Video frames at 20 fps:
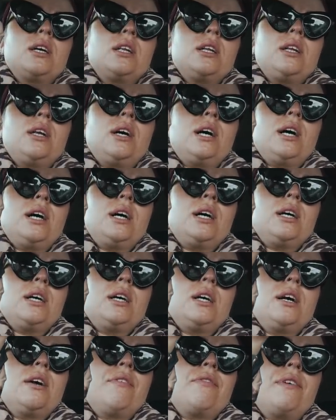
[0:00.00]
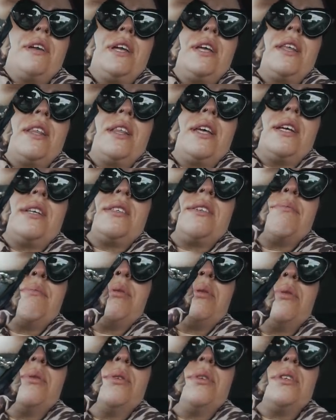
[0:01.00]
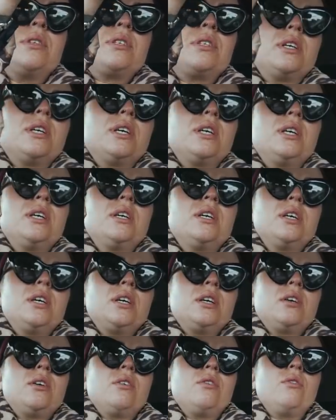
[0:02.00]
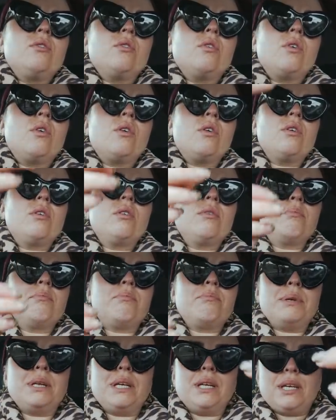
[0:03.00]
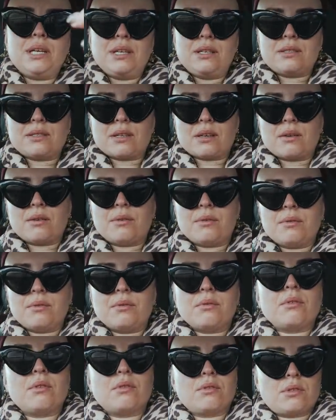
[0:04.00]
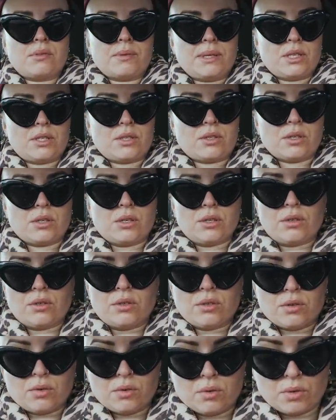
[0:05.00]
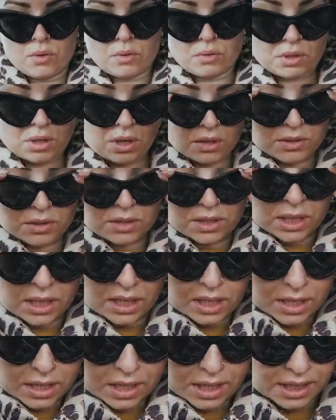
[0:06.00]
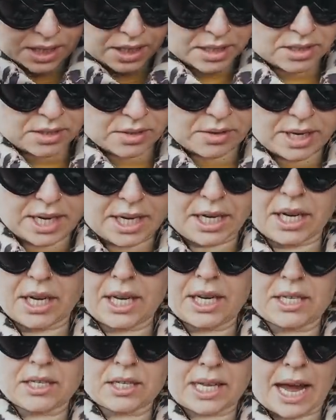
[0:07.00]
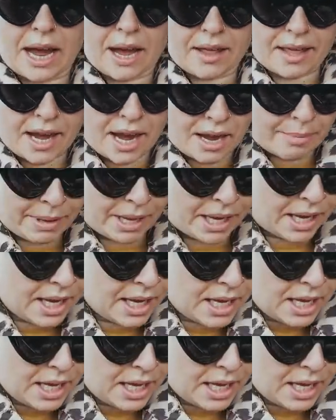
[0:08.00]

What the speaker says: I think that it's important to not be so switched on or constantly looking at a screen. And I need to get out of the habit.